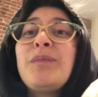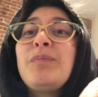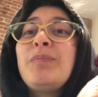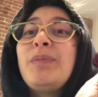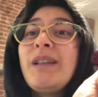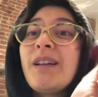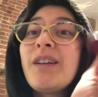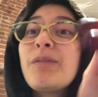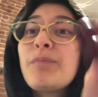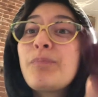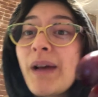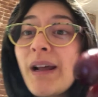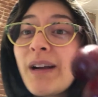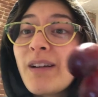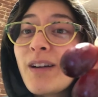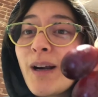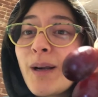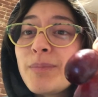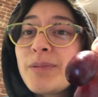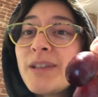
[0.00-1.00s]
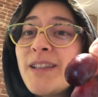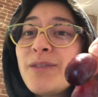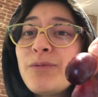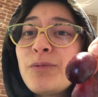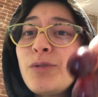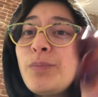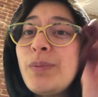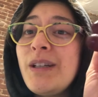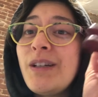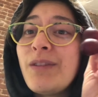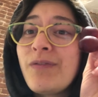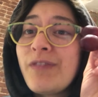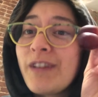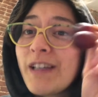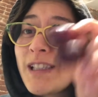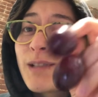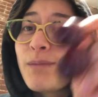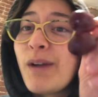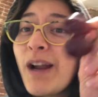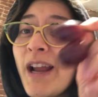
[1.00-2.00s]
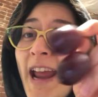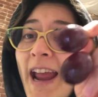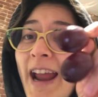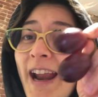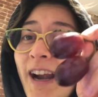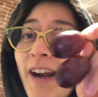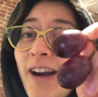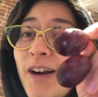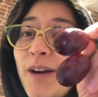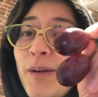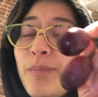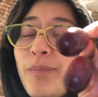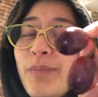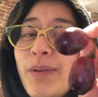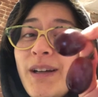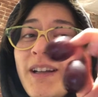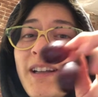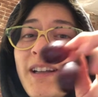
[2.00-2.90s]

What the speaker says: be a better option would be to fix my hair, but